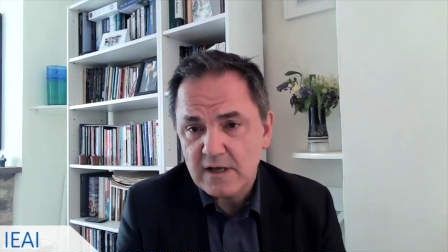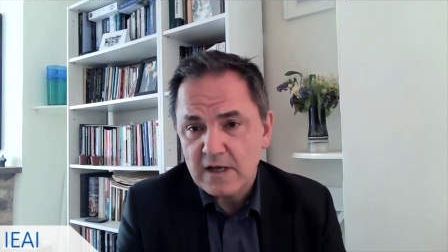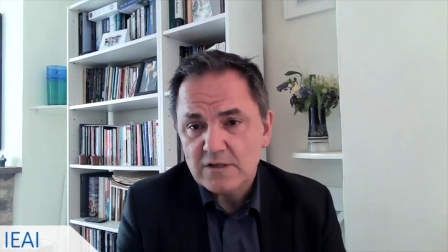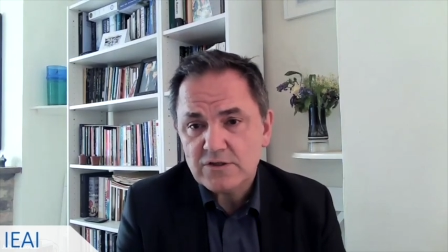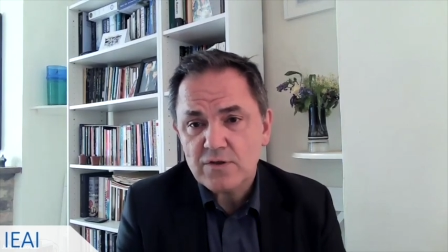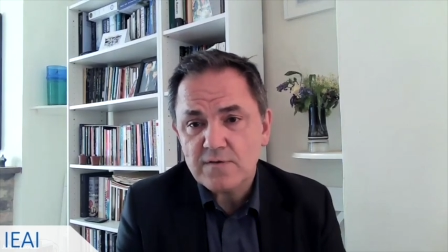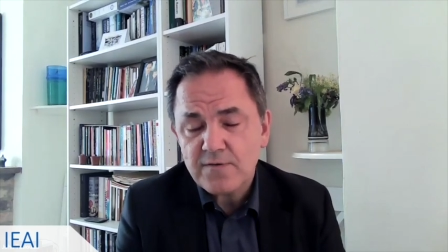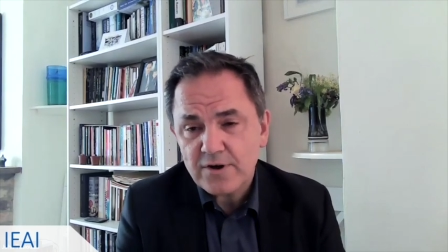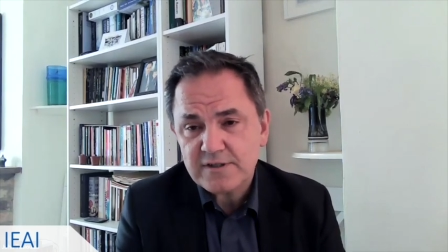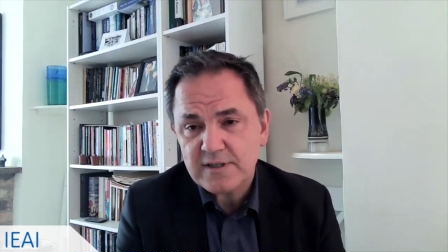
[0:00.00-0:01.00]
So the
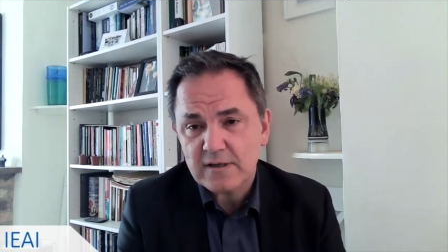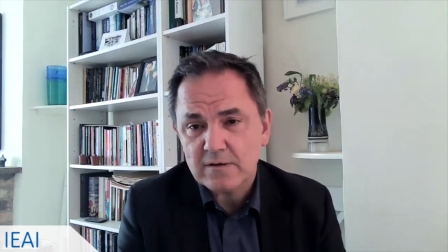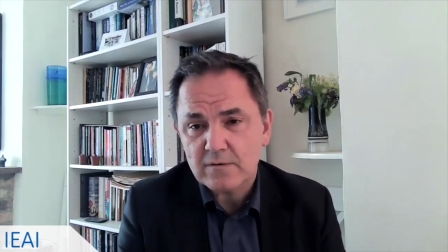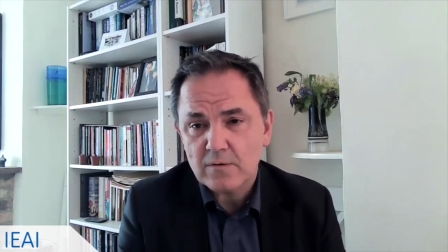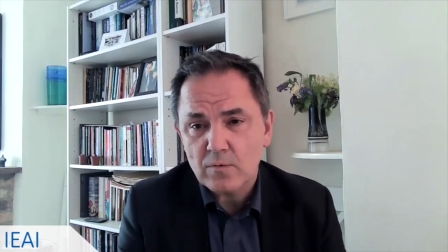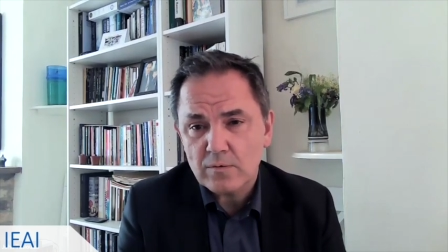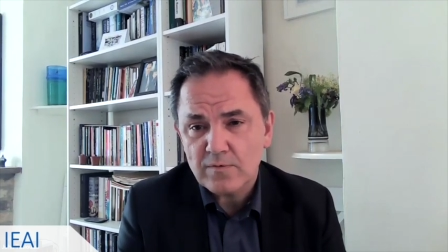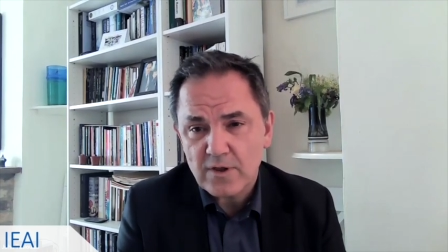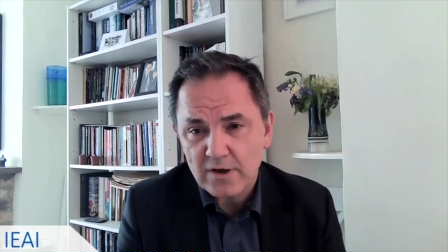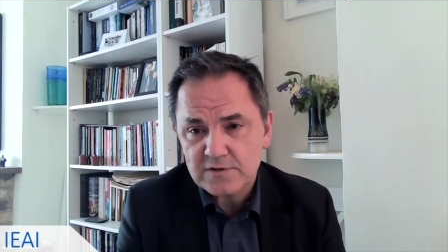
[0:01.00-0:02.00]
first thing
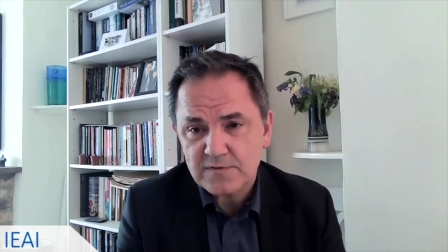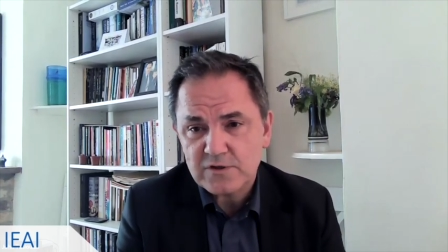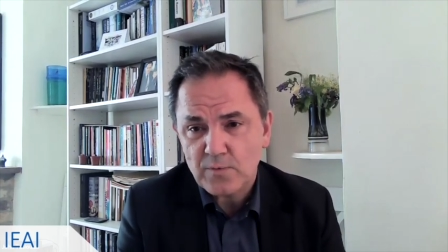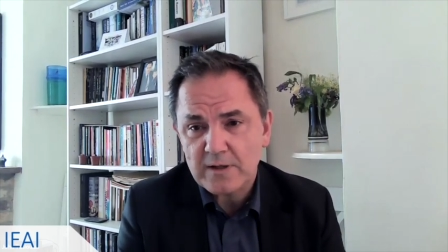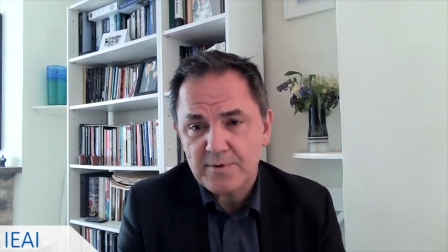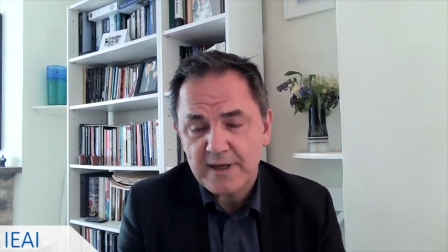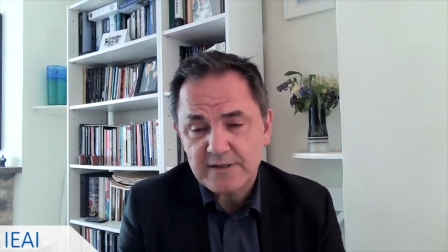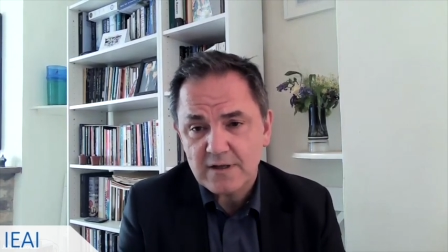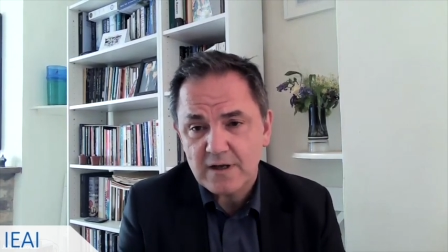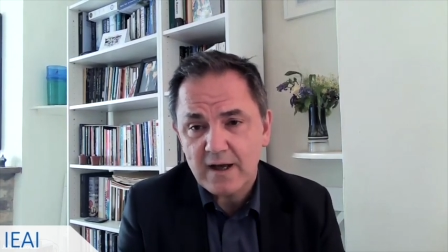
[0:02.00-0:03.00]
philosophers are well placed
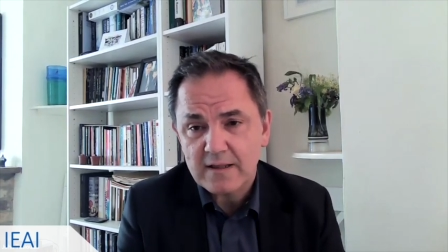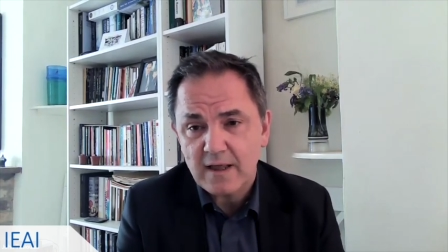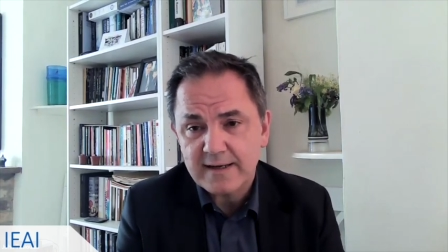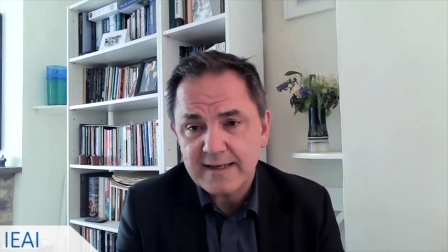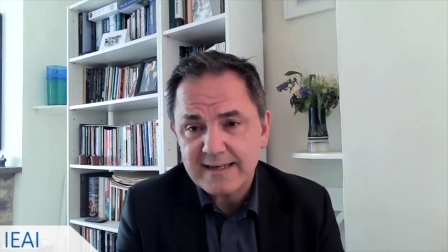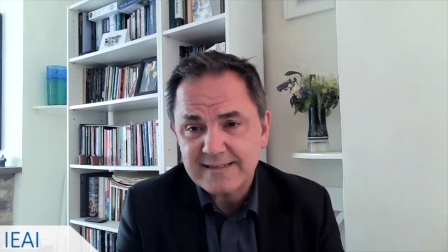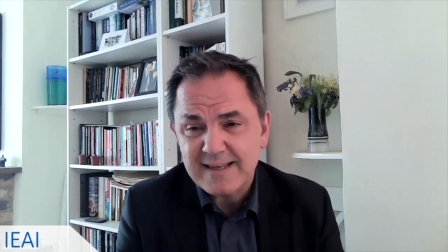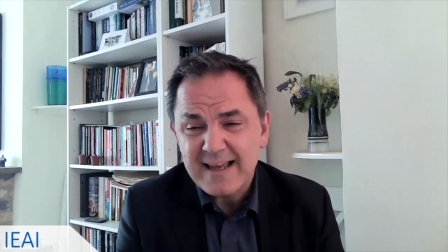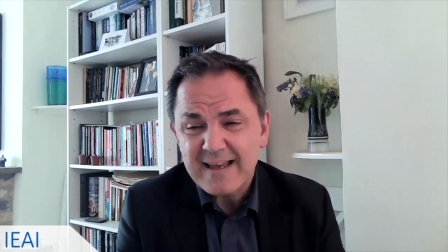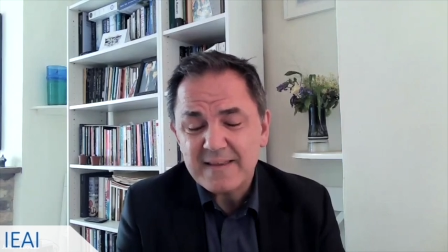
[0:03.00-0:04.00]
to highlight is
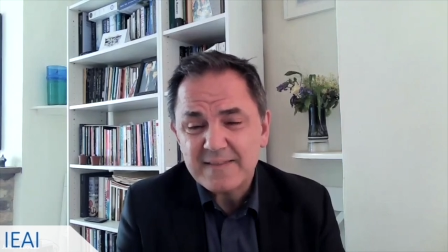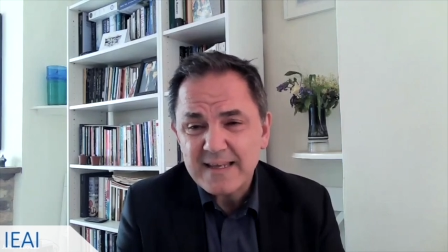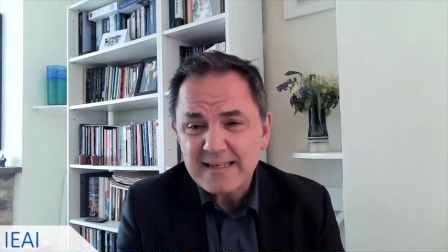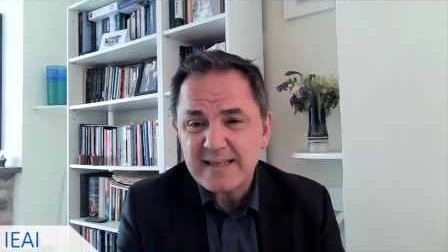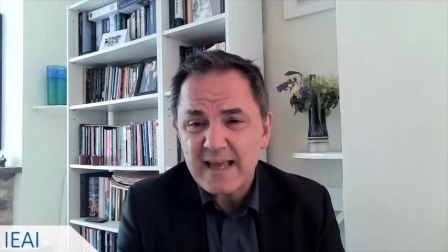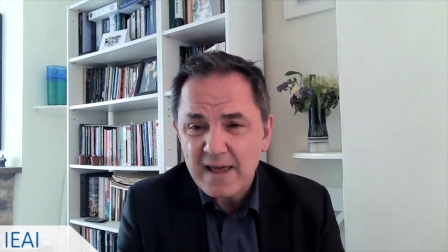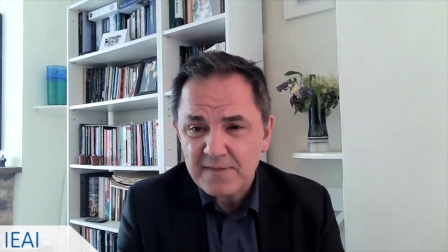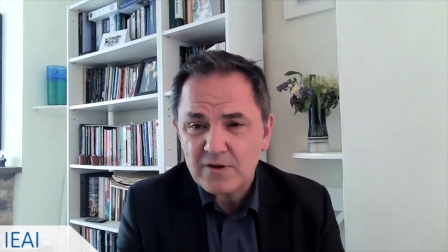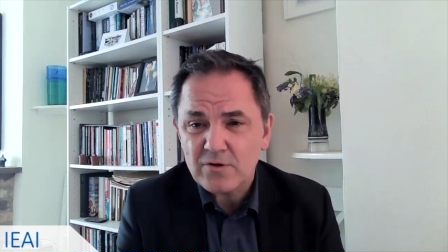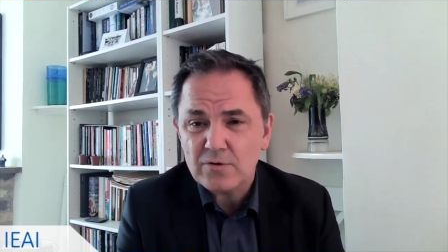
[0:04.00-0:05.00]
that these
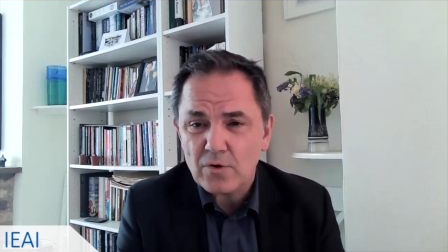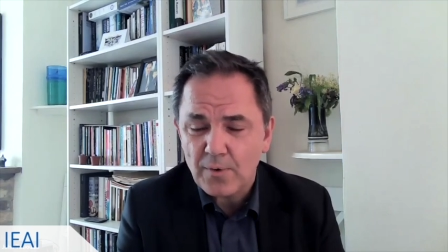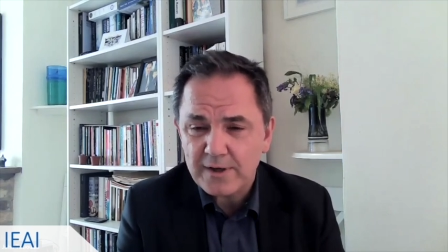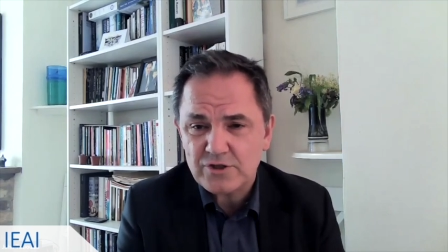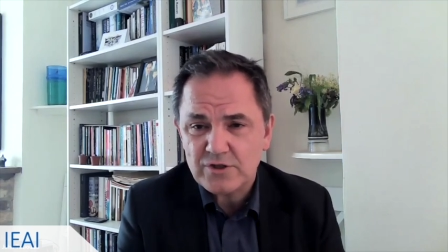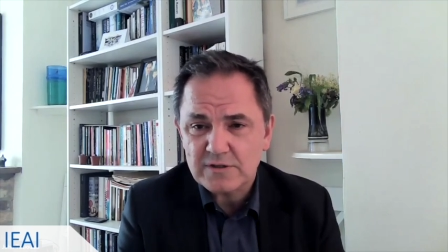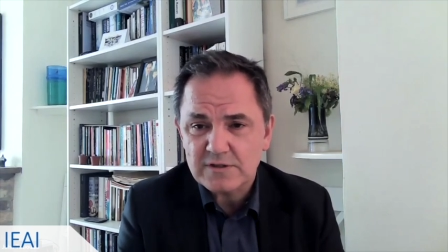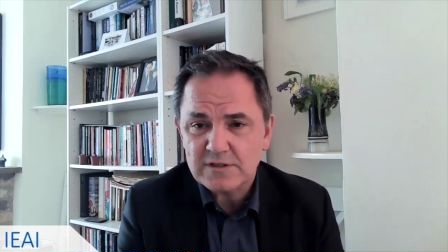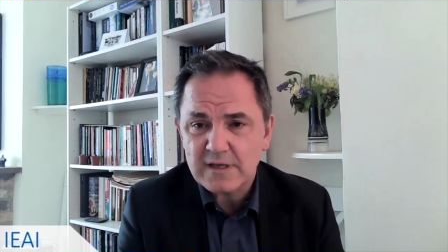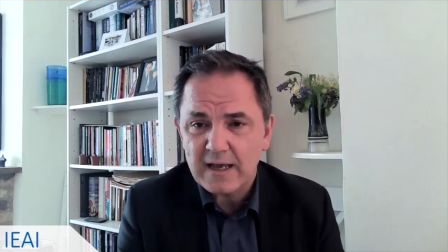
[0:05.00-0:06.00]
ethical
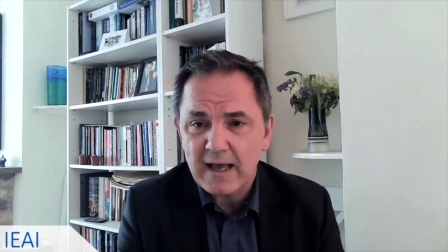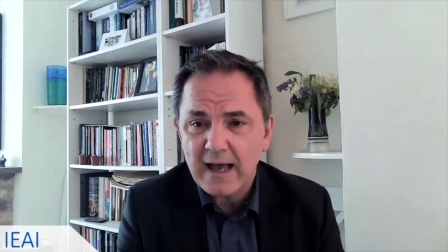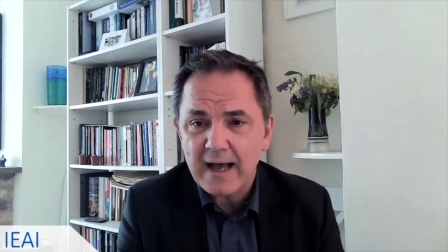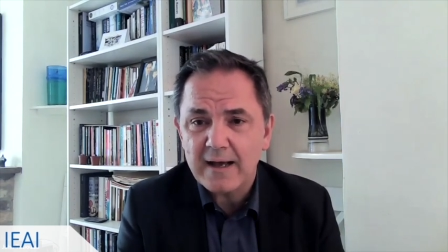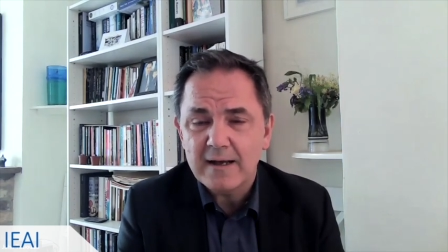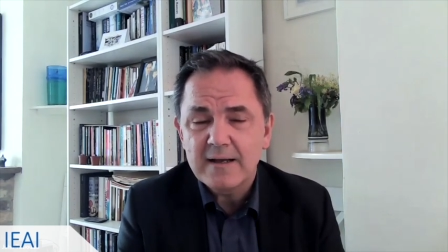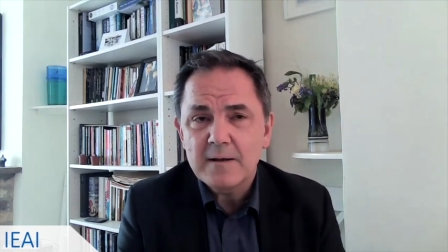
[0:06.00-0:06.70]
questions are